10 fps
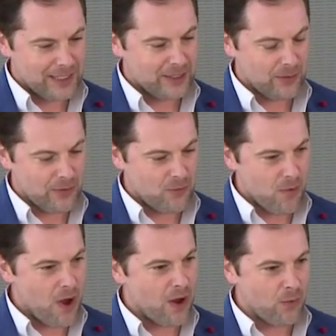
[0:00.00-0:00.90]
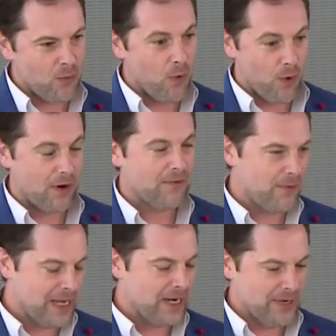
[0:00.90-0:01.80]
the wrong war
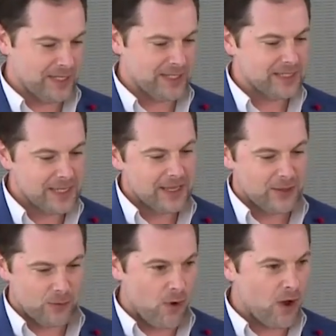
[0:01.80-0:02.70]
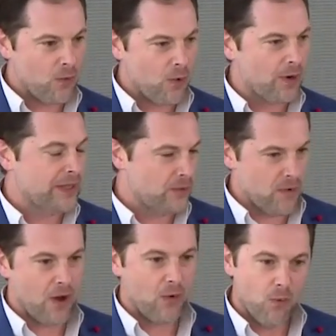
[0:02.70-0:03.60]
for many reasons, the wrong war in the
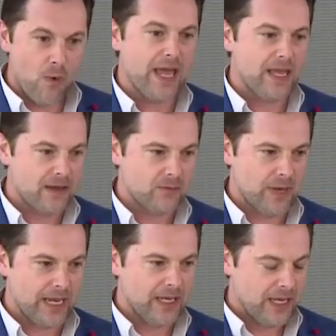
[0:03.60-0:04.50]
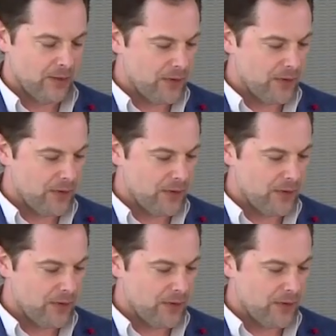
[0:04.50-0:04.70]
wrong way, right?